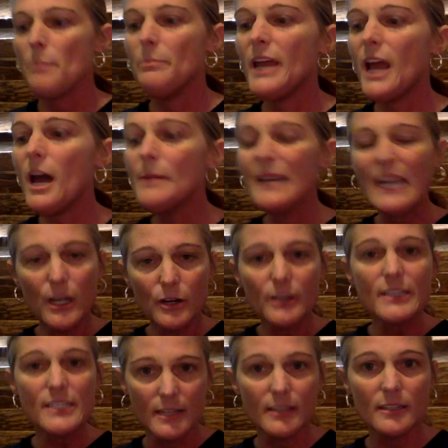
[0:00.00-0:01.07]
become an
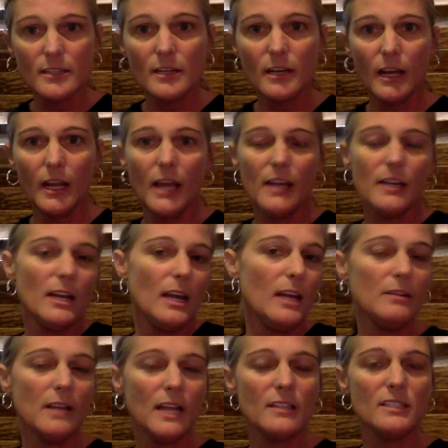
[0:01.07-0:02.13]
irritant,
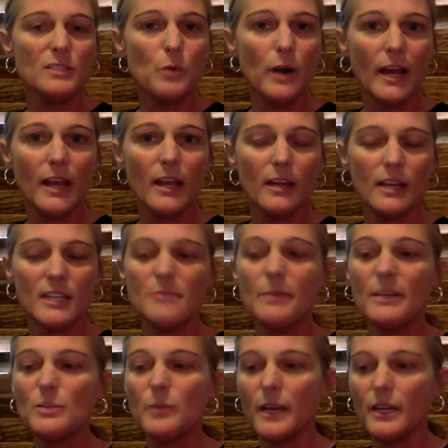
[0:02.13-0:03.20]
and that's the
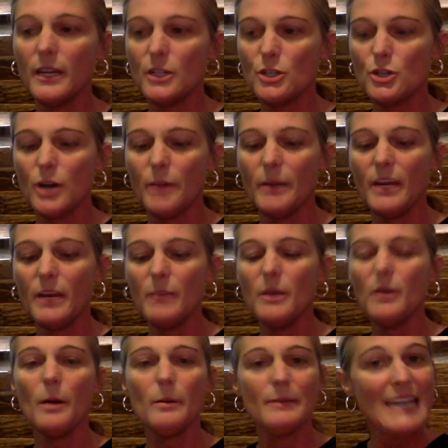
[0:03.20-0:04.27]
best way I can describe it. It can
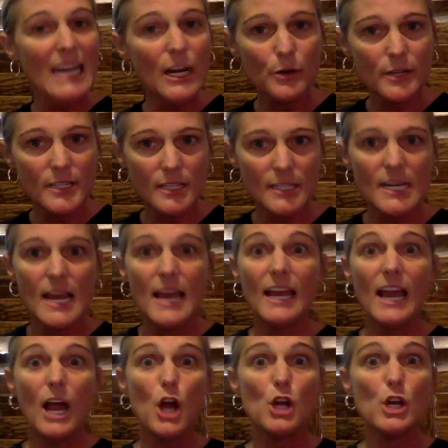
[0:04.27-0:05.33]
become an irritant
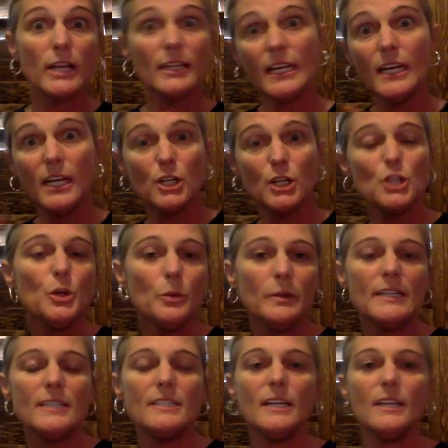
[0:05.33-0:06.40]
and leading to a
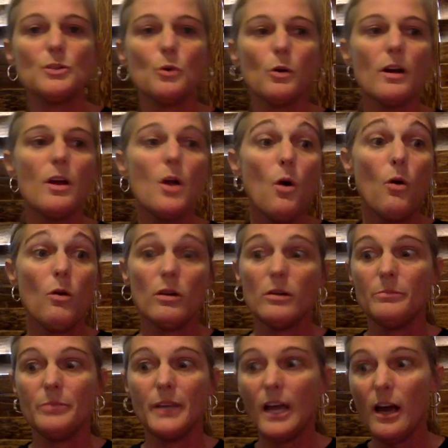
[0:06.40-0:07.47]
disease
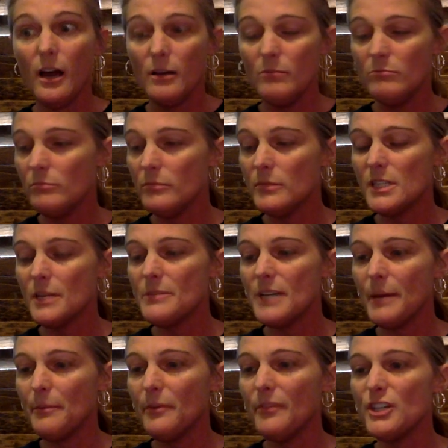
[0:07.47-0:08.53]
or become some
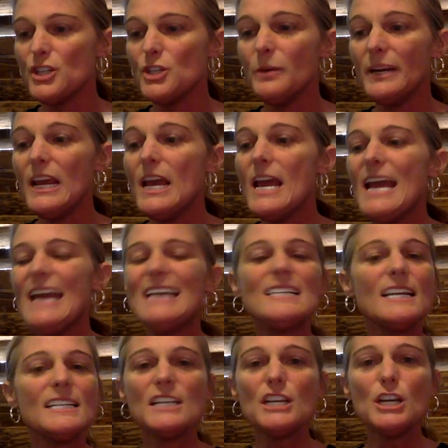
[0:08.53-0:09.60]
type of issue, and it
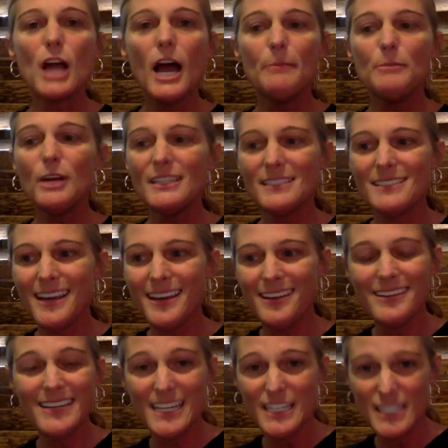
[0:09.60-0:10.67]
doesn't. I'm not
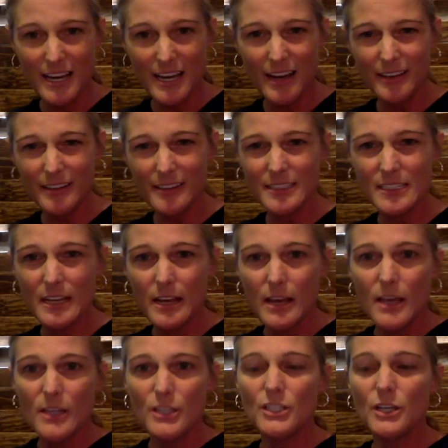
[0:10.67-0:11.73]
saying that it does.
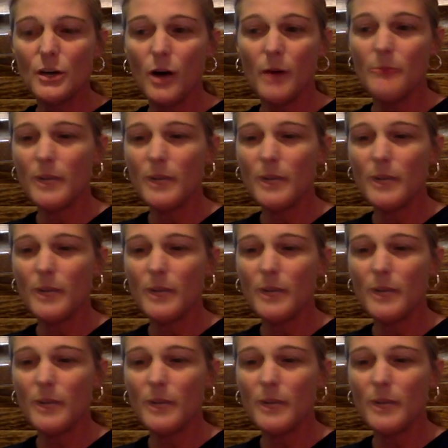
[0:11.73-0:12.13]
So I'm